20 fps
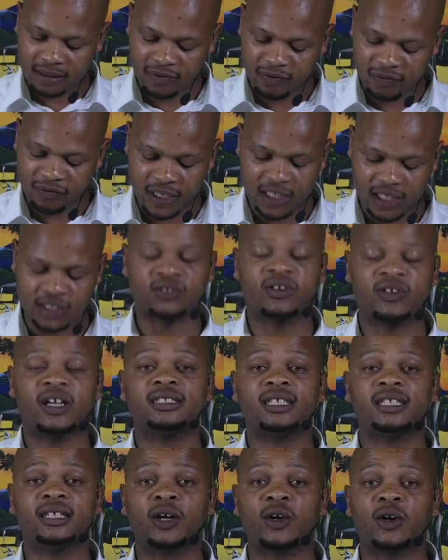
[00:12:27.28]
finish
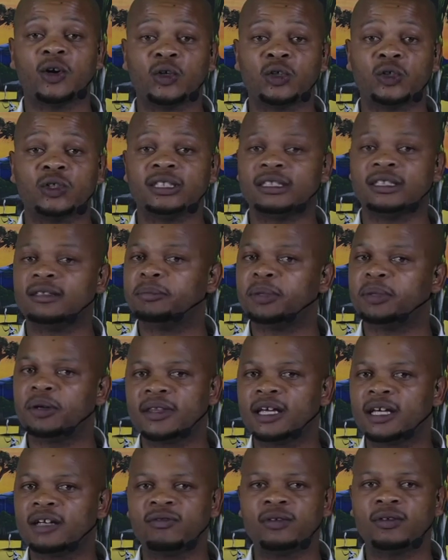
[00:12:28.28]
writing the conclusion, put
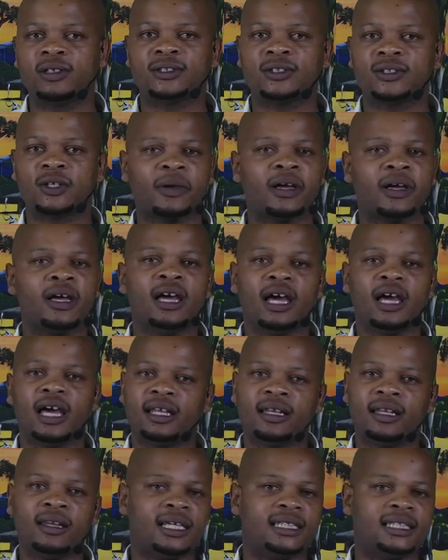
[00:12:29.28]
that full stop, and
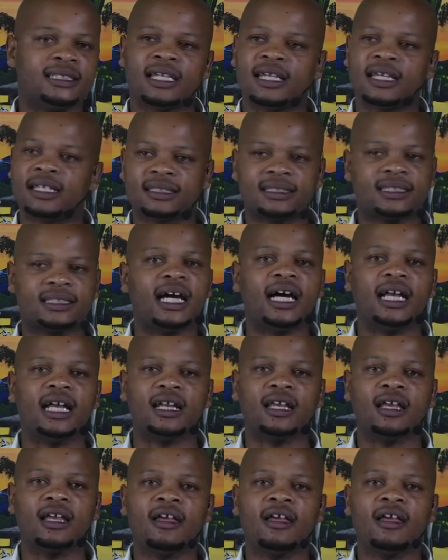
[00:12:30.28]
then they say it's done.